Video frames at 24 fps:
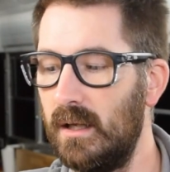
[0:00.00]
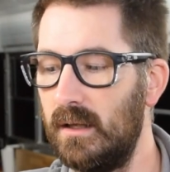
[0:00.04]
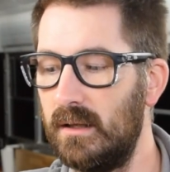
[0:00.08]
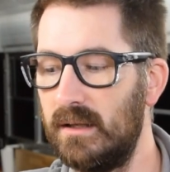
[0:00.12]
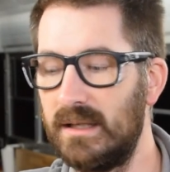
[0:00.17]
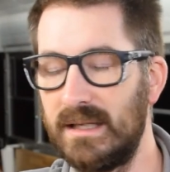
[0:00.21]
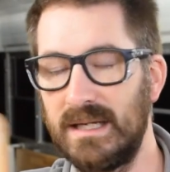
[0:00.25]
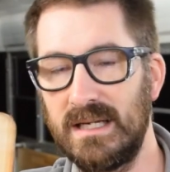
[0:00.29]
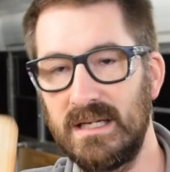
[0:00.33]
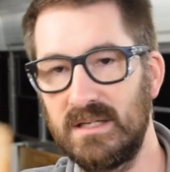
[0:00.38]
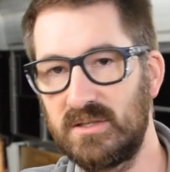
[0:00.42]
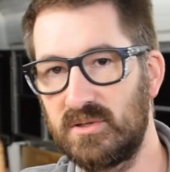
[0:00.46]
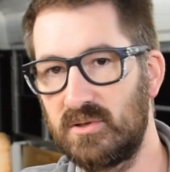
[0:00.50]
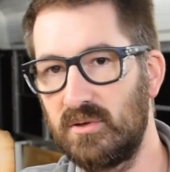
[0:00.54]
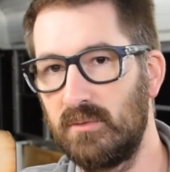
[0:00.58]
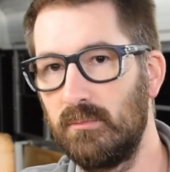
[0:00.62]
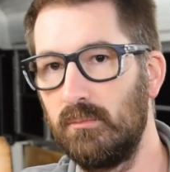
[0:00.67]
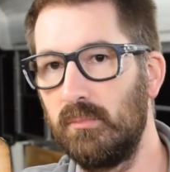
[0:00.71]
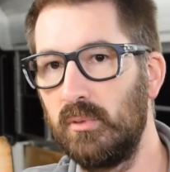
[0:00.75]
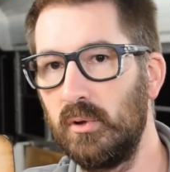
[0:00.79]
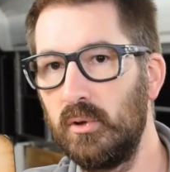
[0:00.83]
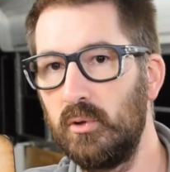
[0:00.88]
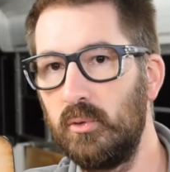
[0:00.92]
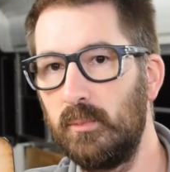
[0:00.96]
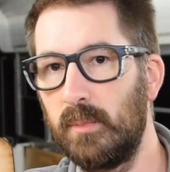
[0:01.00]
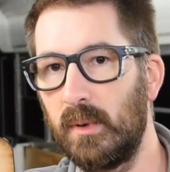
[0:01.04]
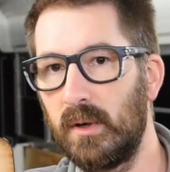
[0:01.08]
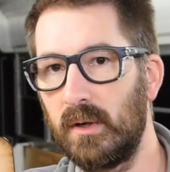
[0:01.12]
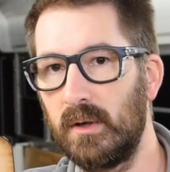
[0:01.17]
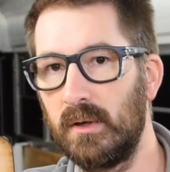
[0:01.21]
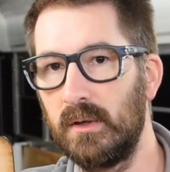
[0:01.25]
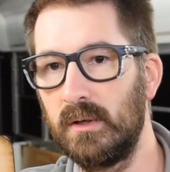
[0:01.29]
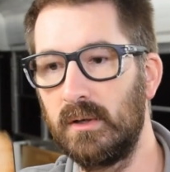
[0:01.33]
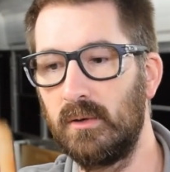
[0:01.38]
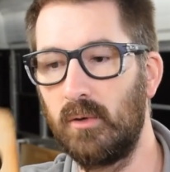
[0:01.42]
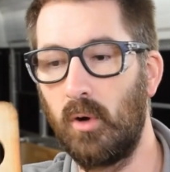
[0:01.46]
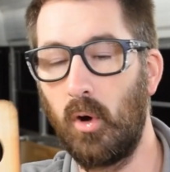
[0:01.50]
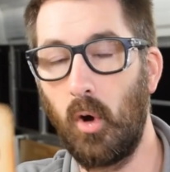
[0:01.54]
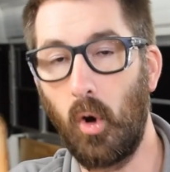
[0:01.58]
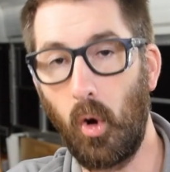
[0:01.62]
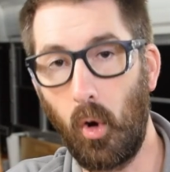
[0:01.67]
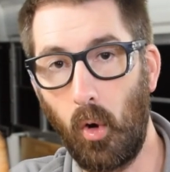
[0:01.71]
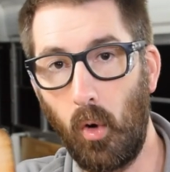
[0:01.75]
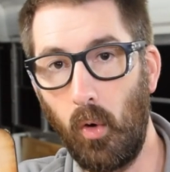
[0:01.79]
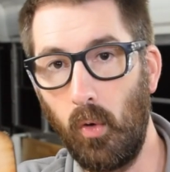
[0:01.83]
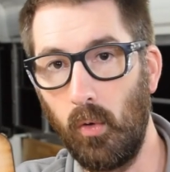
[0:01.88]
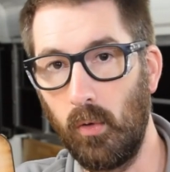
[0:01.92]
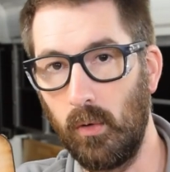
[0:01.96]
the Eastern bluebird
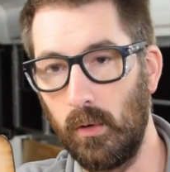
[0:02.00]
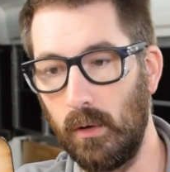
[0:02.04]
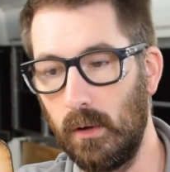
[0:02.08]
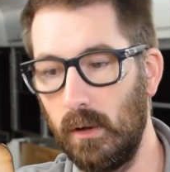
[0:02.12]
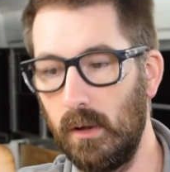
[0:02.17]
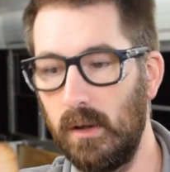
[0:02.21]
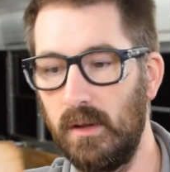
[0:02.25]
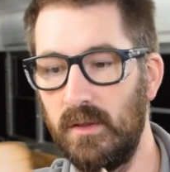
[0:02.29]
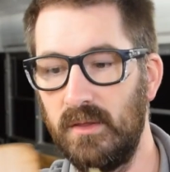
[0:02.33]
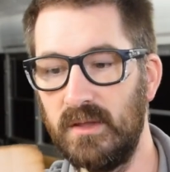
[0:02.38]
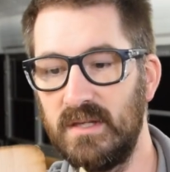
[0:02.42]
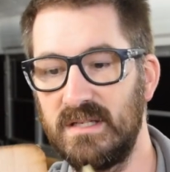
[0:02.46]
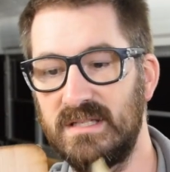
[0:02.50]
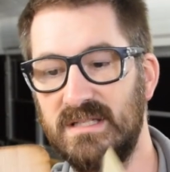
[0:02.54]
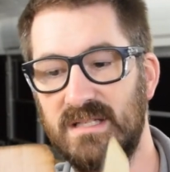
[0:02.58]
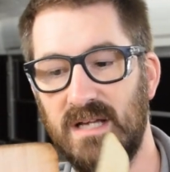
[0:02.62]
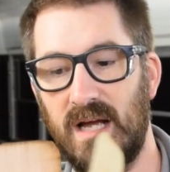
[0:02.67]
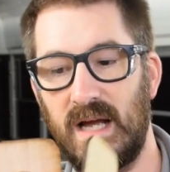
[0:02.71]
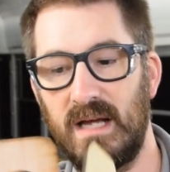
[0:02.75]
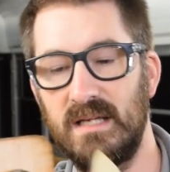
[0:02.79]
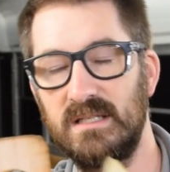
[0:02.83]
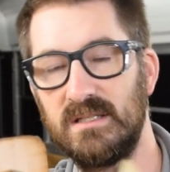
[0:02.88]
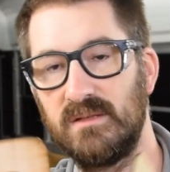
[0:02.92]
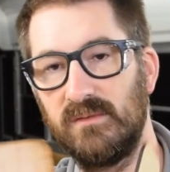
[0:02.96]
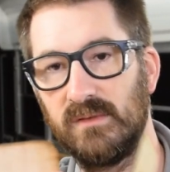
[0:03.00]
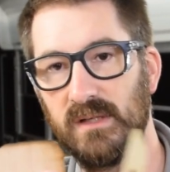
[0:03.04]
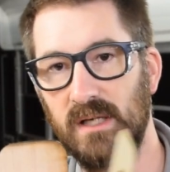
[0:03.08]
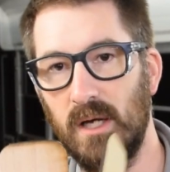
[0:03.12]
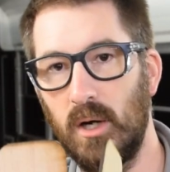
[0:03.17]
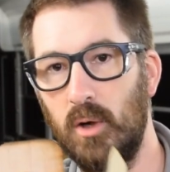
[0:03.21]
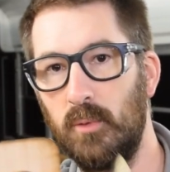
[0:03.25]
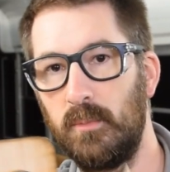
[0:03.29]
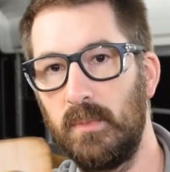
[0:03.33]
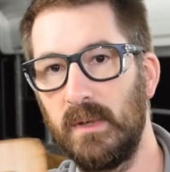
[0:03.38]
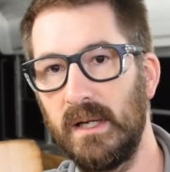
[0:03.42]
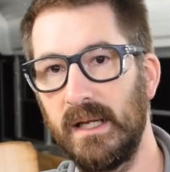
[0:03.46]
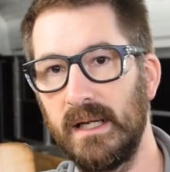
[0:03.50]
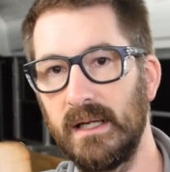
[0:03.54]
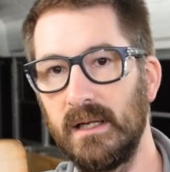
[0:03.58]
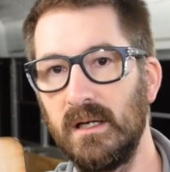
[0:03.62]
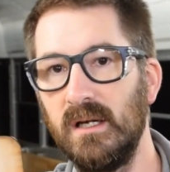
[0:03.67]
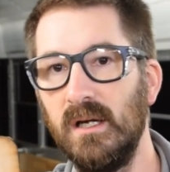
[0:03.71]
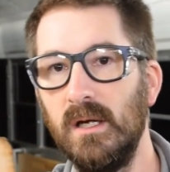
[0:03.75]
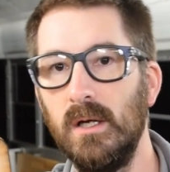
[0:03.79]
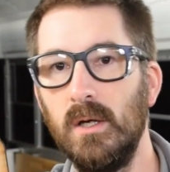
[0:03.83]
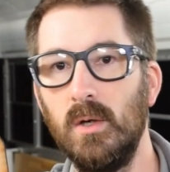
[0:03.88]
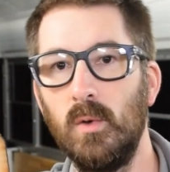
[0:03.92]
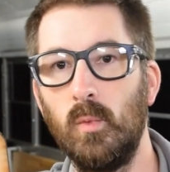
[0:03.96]
hole, the size of the opening,
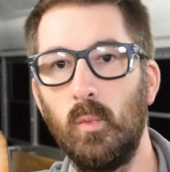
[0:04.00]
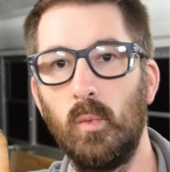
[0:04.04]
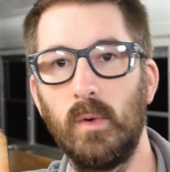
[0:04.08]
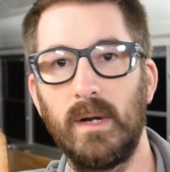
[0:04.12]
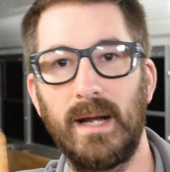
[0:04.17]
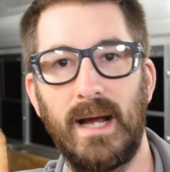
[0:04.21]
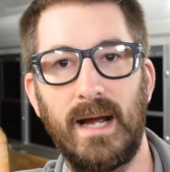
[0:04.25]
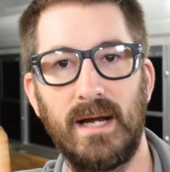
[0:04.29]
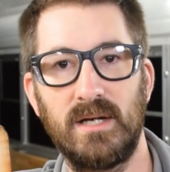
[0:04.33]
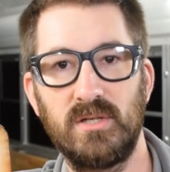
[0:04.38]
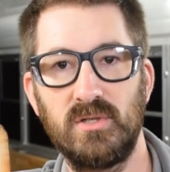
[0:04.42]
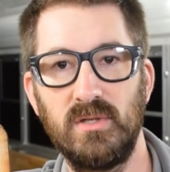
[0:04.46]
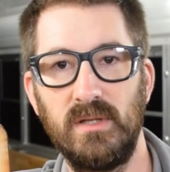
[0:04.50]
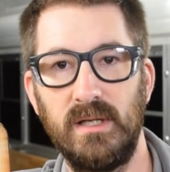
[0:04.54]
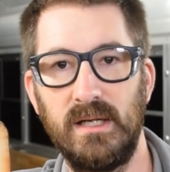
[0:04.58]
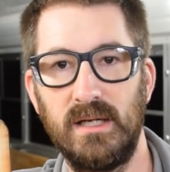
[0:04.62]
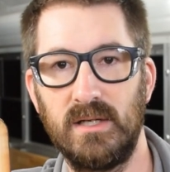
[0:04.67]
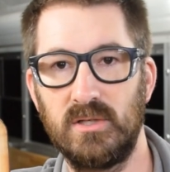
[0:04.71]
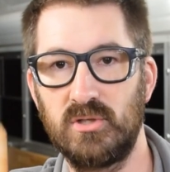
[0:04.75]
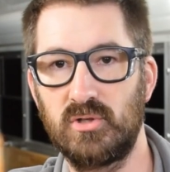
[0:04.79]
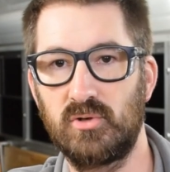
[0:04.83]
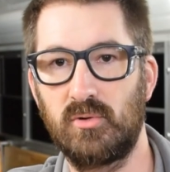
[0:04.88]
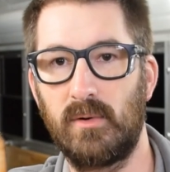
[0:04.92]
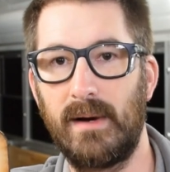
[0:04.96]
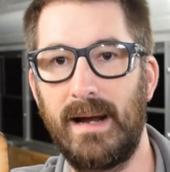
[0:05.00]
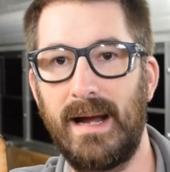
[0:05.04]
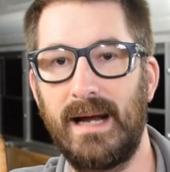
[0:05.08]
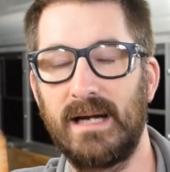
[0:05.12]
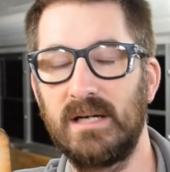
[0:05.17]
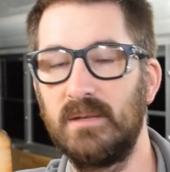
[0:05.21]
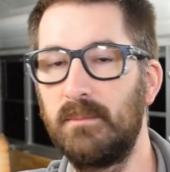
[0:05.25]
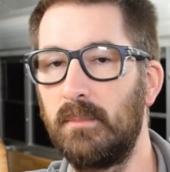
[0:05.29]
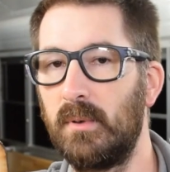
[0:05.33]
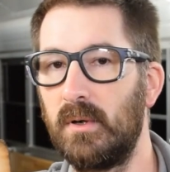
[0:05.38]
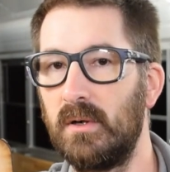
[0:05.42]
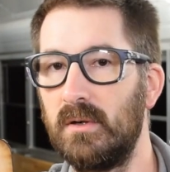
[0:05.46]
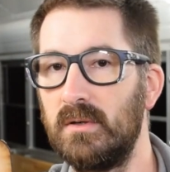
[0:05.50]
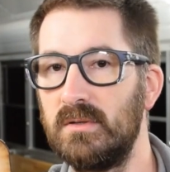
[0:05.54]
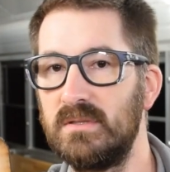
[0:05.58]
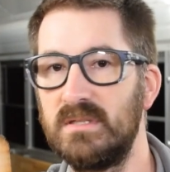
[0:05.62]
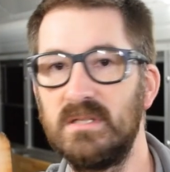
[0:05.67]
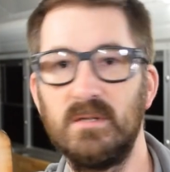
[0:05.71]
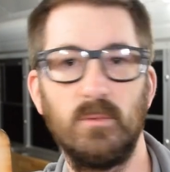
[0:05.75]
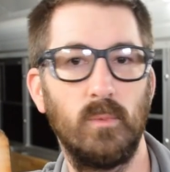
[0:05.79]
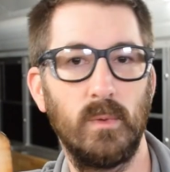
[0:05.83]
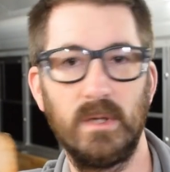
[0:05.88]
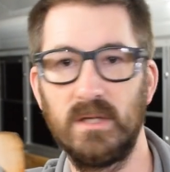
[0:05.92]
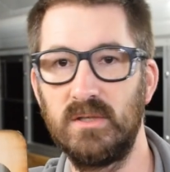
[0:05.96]
would actually attract birds
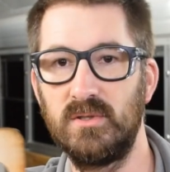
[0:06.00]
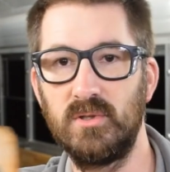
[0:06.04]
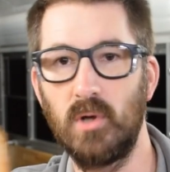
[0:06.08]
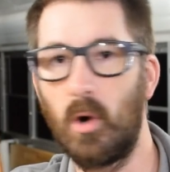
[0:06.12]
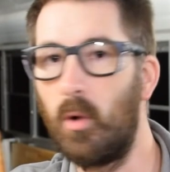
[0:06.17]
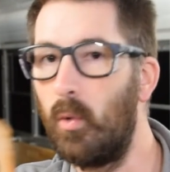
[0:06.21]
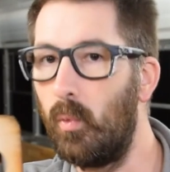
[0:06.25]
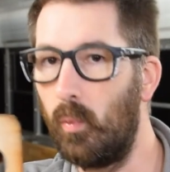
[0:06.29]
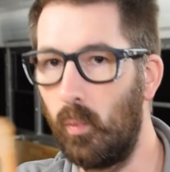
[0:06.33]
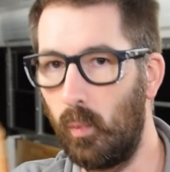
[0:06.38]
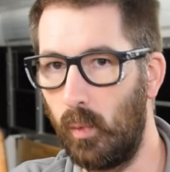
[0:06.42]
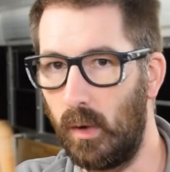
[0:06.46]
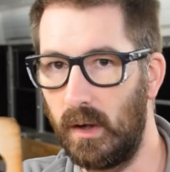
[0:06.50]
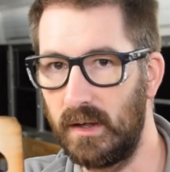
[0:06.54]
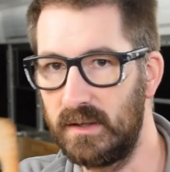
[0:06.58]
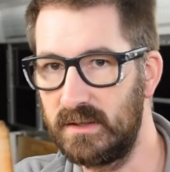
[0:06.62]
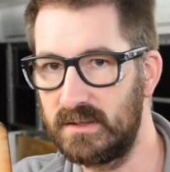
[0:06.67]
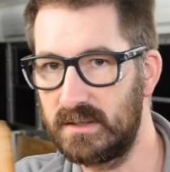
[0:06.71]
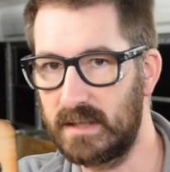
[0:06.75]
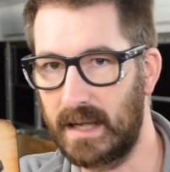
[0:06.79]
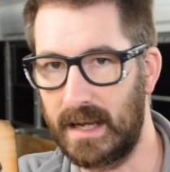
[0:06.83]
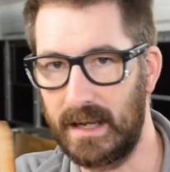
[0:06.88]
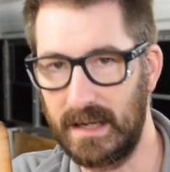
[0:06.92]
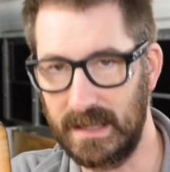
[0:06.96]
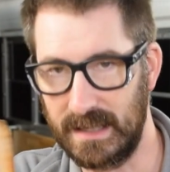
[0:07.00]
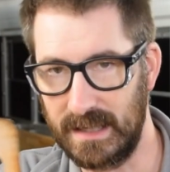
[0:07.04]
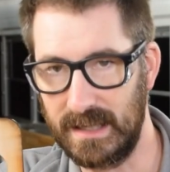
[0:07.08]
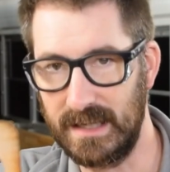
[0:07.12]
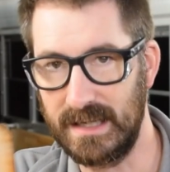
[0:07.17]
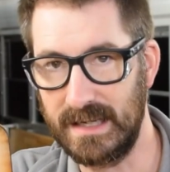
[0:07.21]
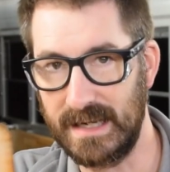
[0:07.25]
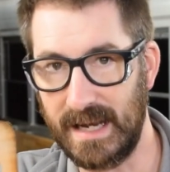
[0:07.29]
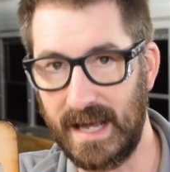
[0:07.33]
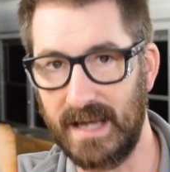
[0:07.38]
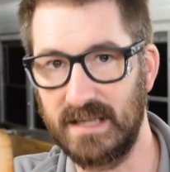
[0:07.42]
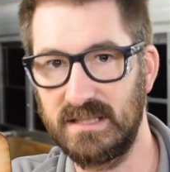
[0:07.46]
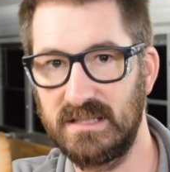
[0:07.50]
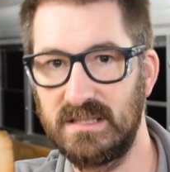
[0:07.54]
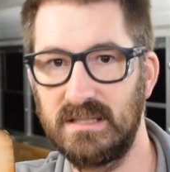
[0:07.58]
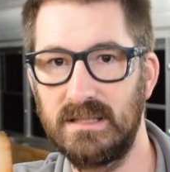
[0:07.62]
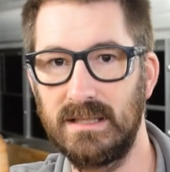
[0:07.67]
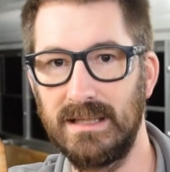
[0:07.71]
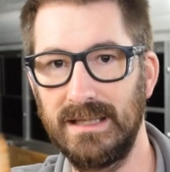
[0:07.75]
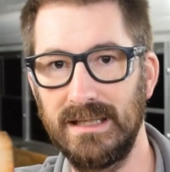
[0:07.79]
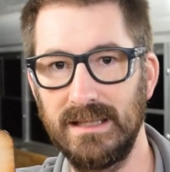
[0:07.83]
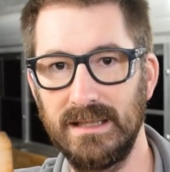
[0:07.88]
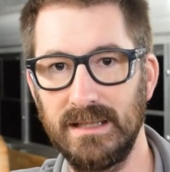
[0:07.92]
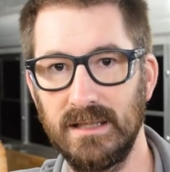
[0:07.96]
that we don't want to
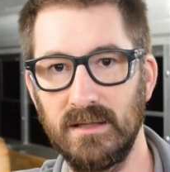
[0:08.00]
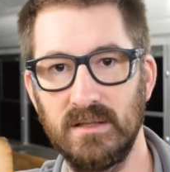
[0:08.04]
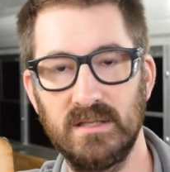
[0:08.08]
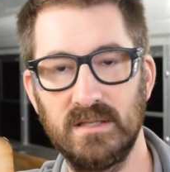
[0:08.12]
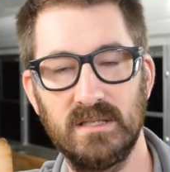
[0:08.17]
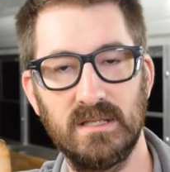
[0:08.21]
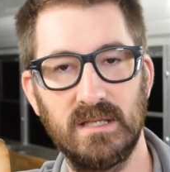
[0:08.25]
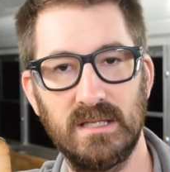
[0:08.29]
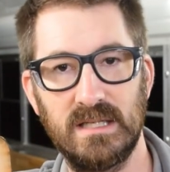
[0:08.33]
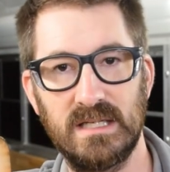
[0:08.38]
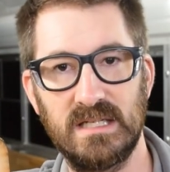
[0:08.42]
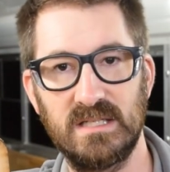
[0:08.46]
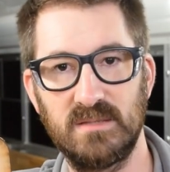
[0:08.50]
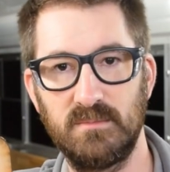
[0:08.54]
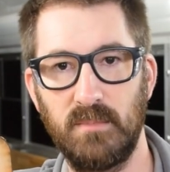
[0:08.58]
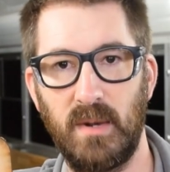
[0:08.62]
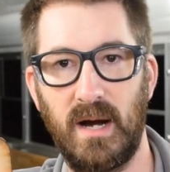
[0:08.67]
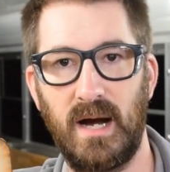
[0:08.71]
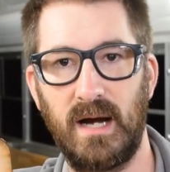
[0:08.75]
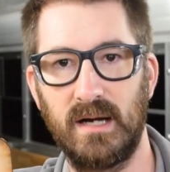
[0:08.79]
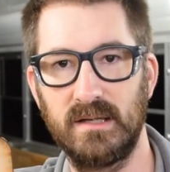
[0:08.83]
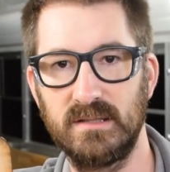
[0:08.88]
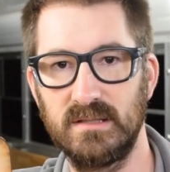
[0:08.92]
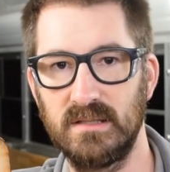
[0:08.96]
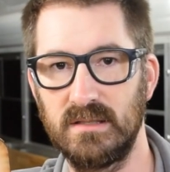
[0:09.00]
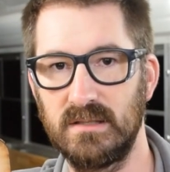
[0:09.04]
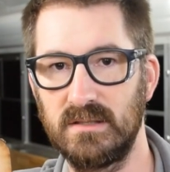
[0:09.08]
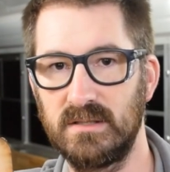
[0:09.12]
nest in these boxes.